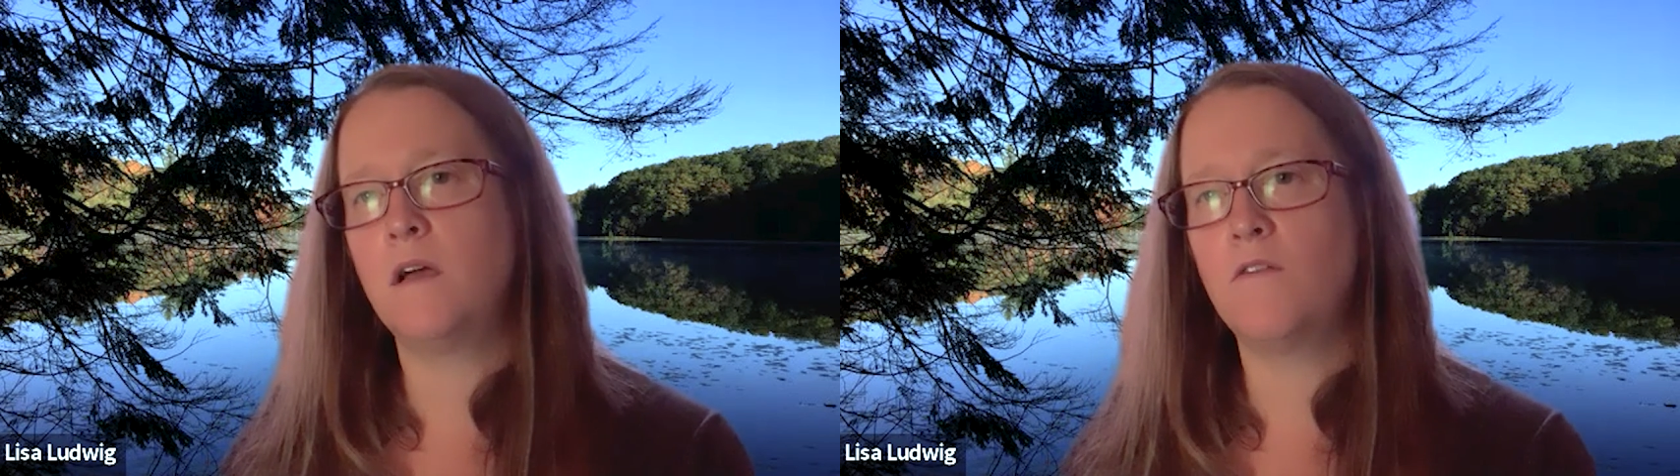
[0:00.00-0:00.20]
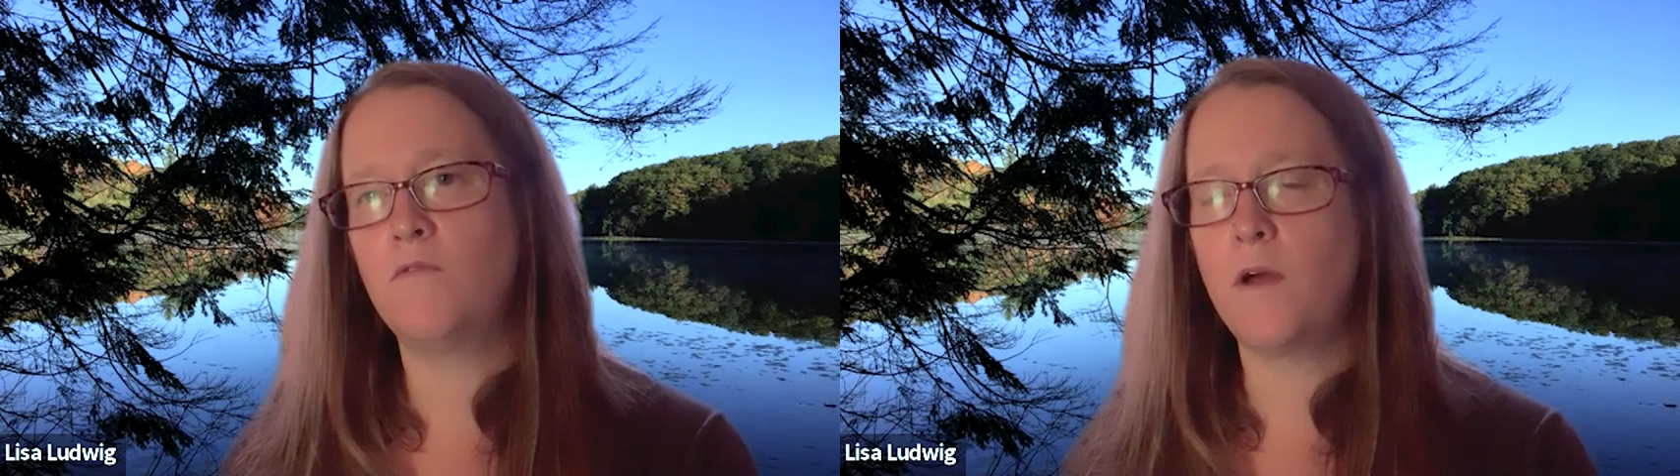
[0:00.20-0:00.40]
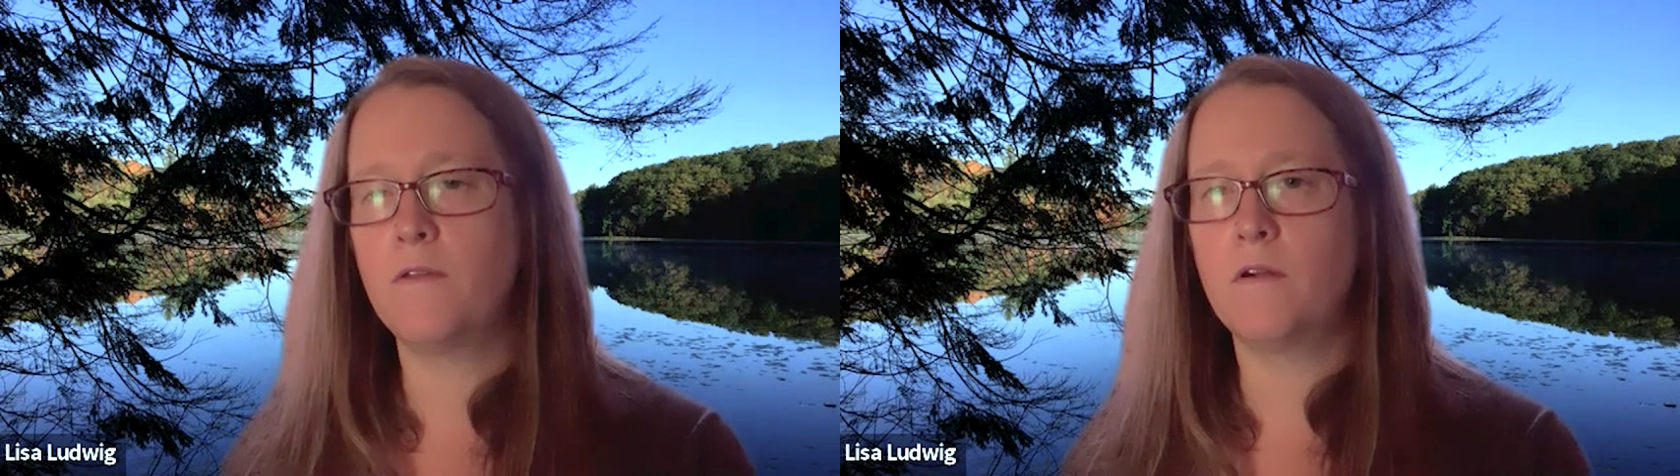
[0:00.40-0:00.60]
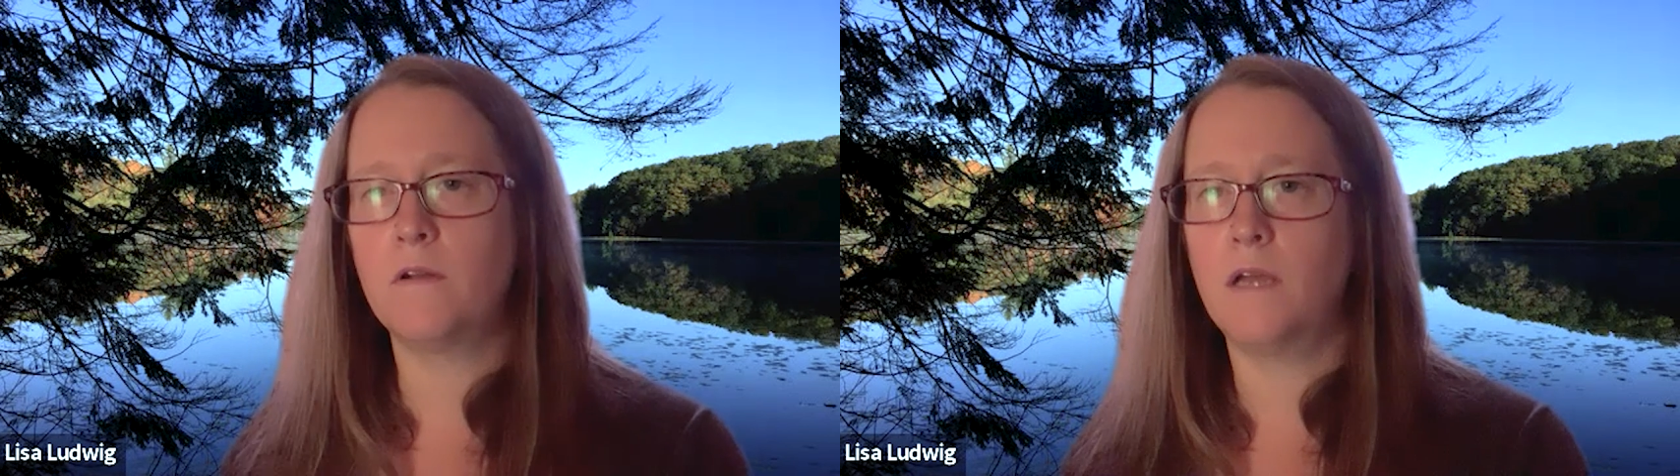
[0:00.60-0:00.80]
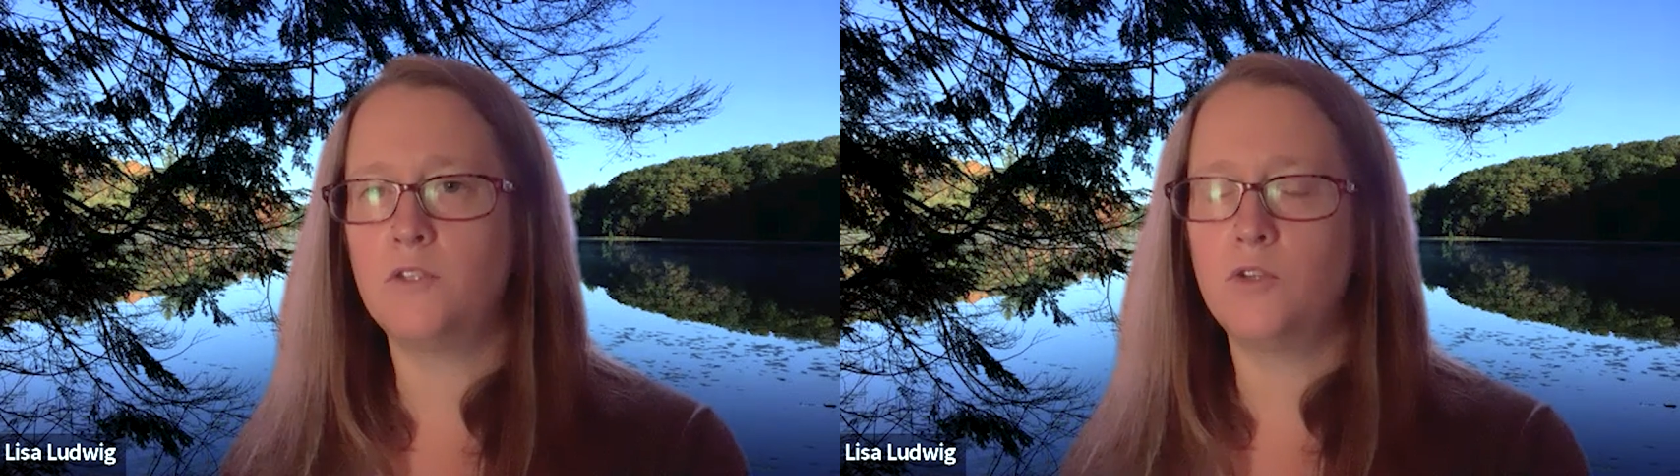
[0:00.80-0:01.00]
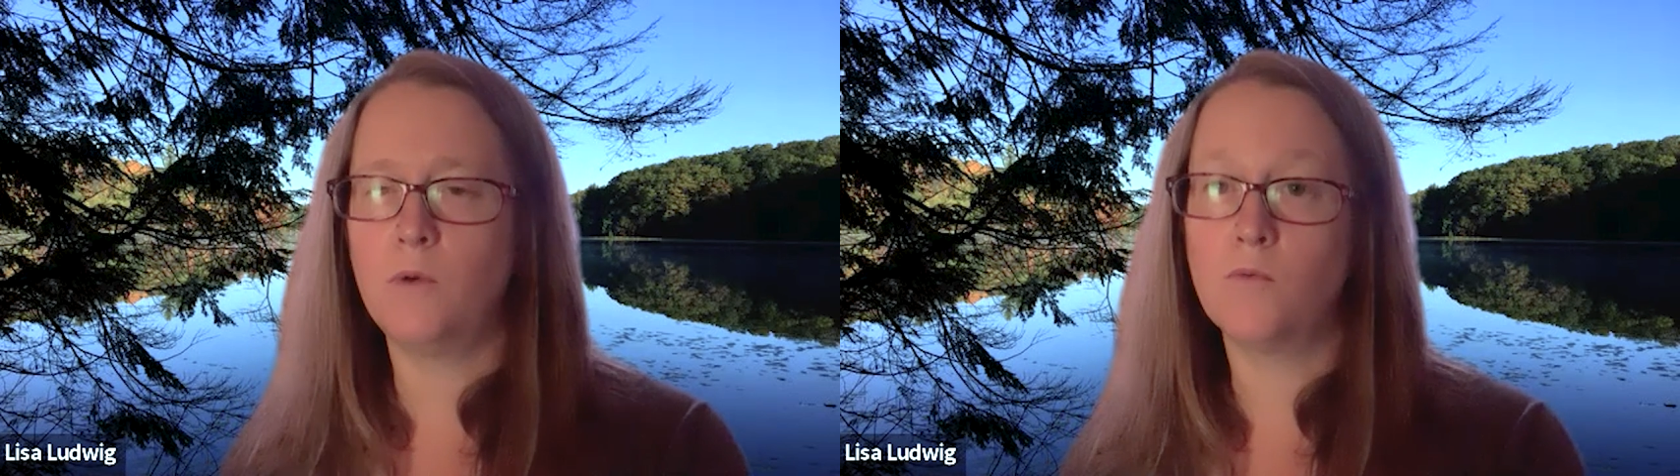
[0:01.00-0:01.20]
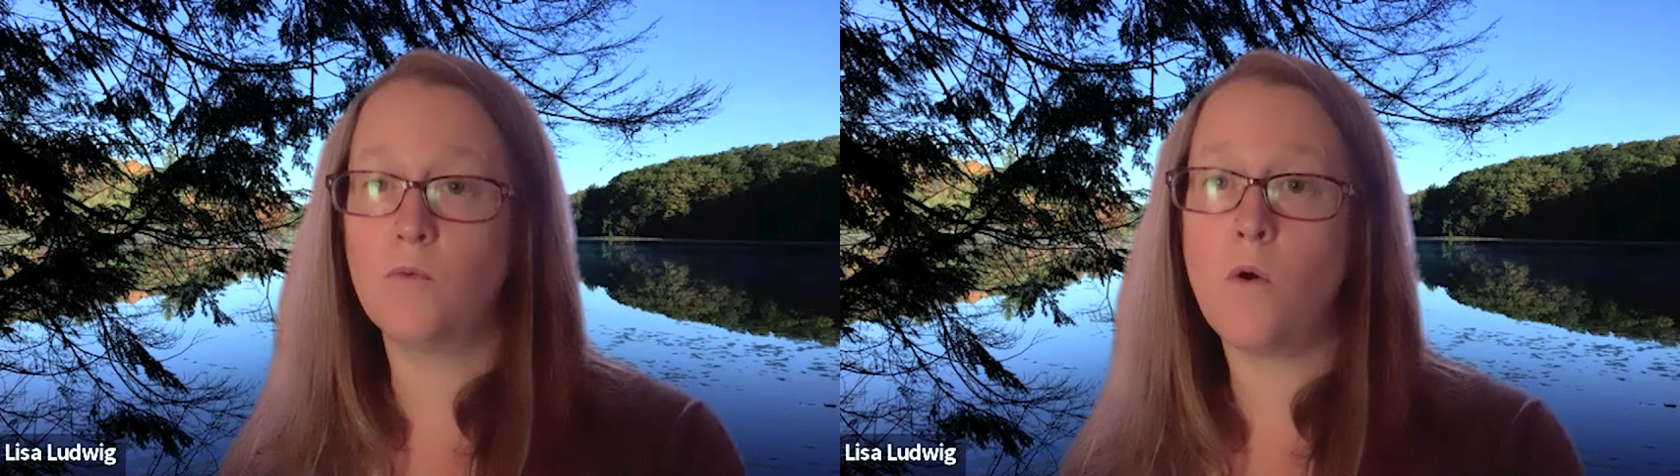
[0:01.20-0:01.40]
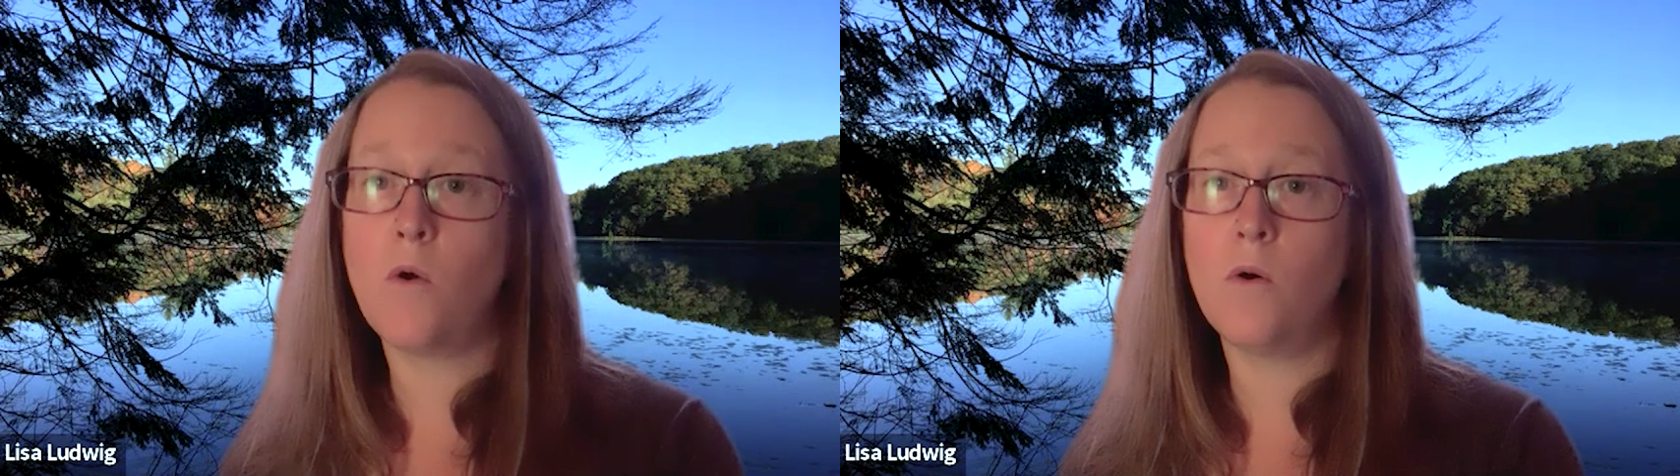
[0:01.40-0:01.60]
of whether or not to
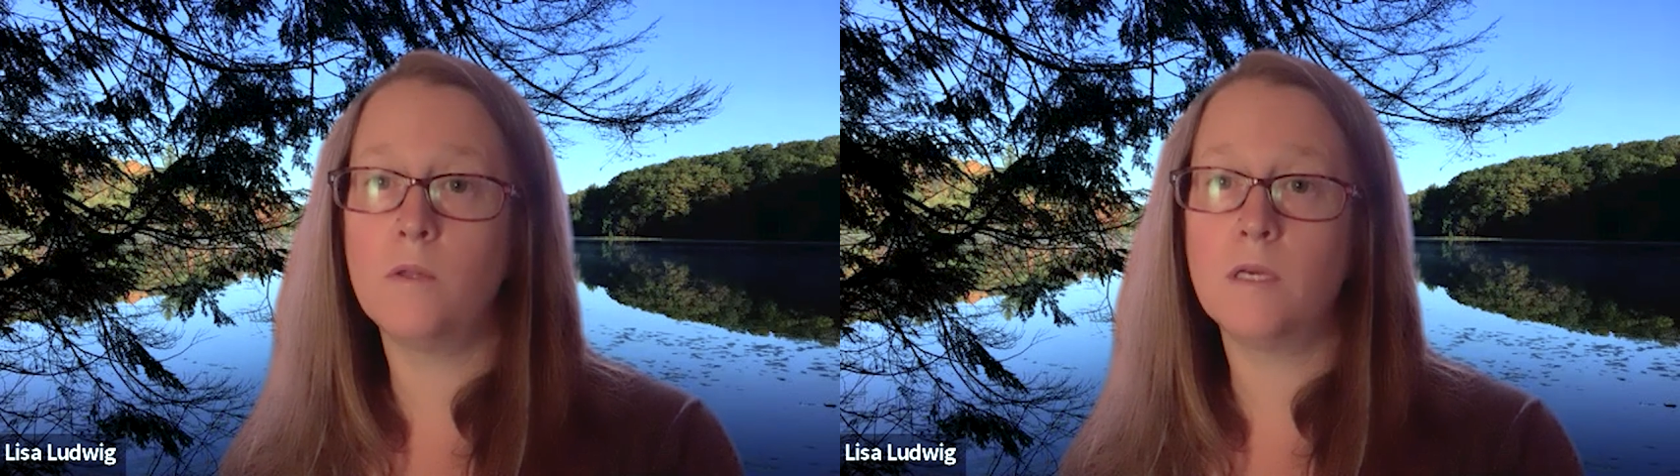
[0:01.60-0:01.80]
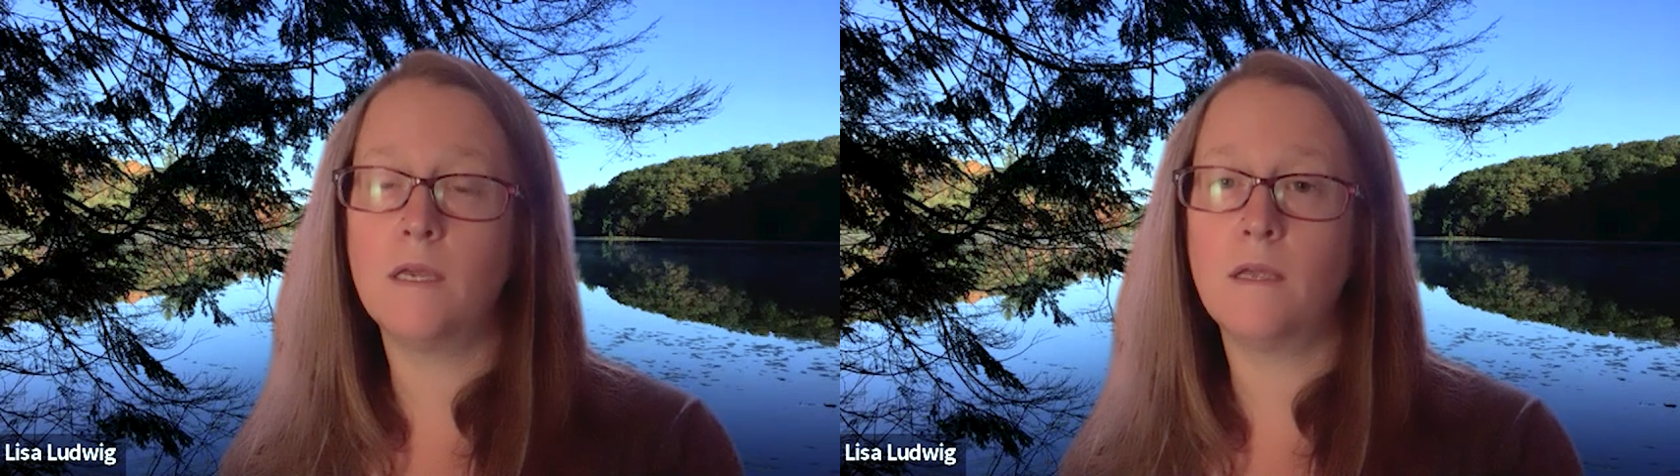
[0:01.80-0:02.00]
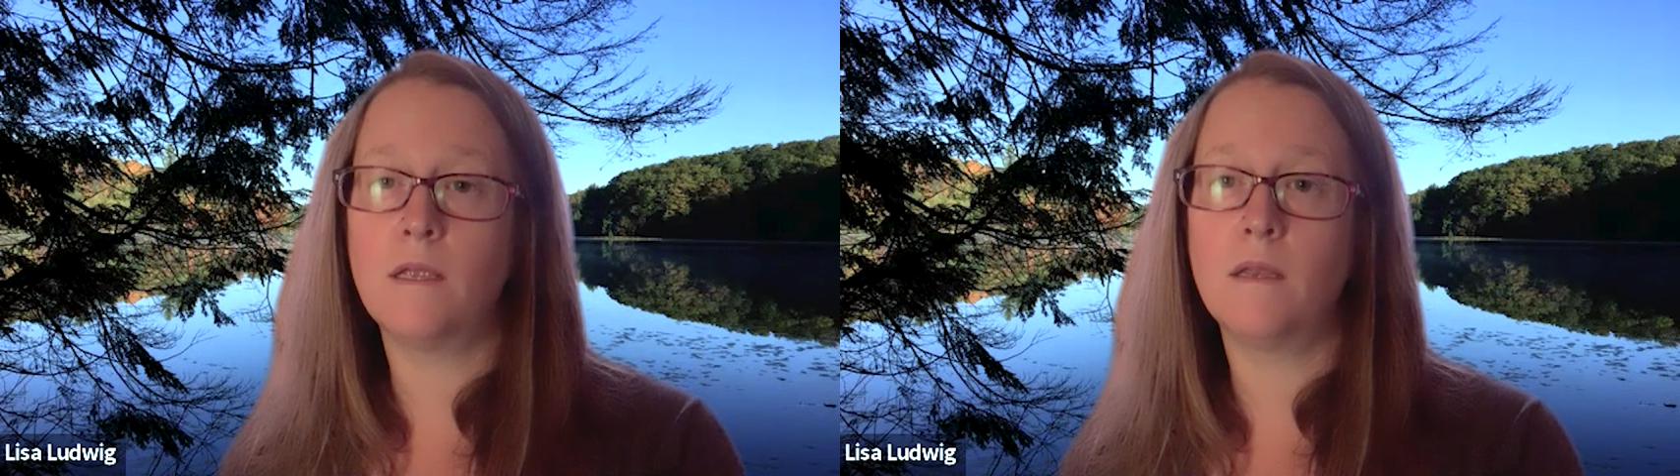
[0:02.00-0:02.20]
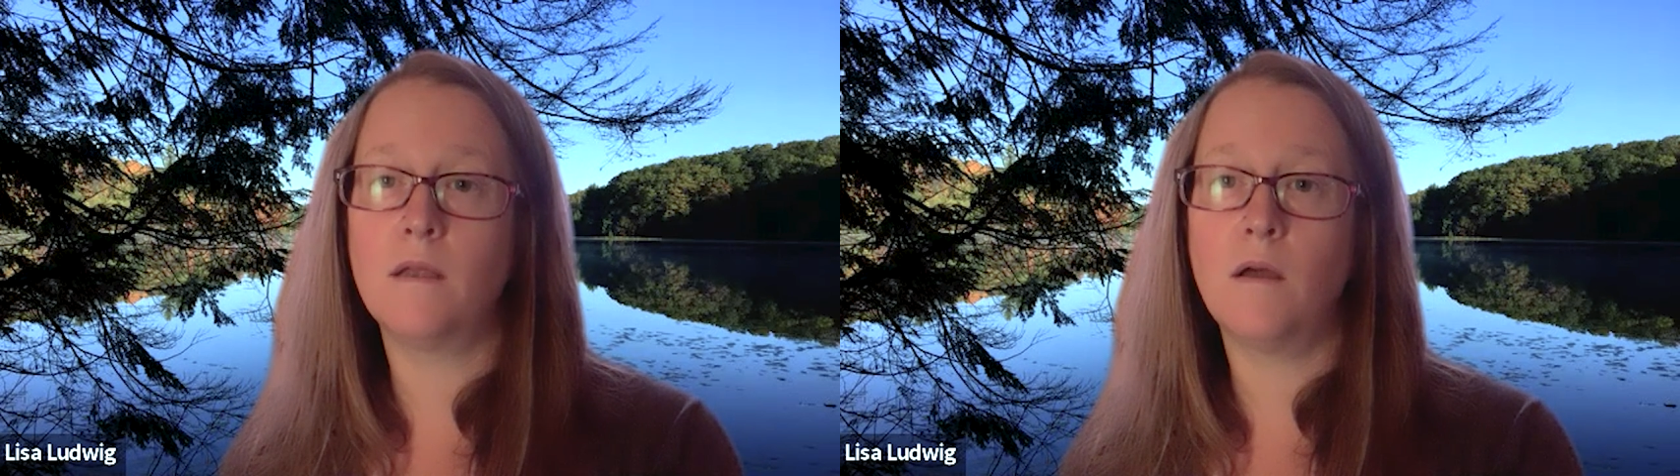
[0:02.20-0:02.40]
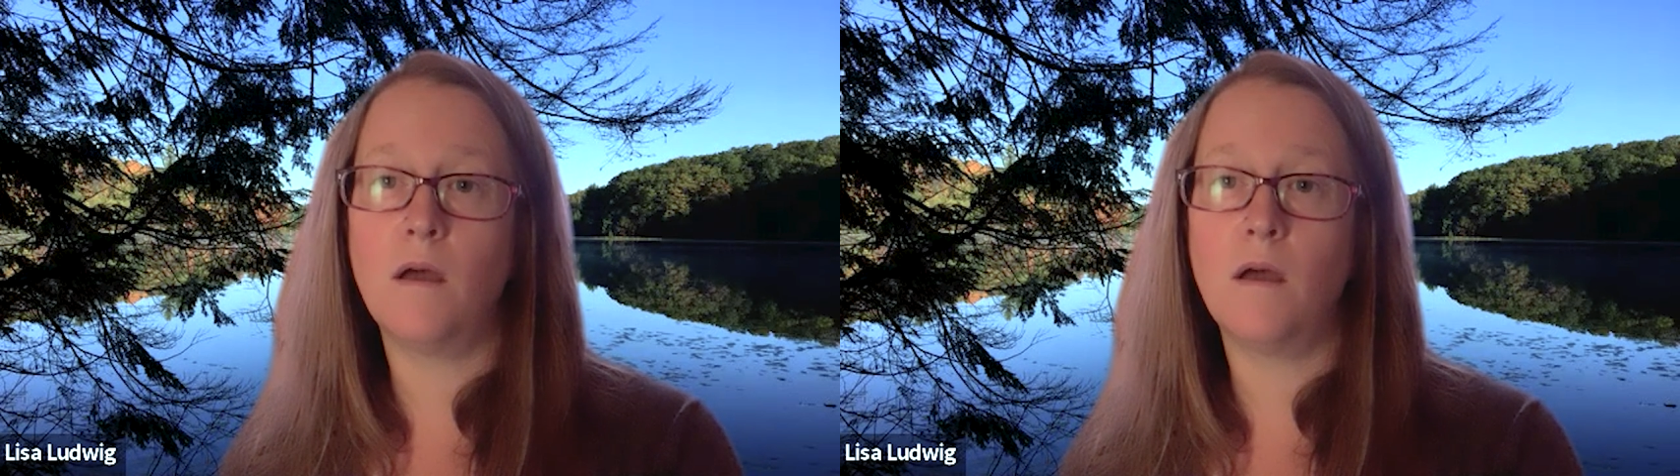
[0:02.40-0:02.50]
enroll in,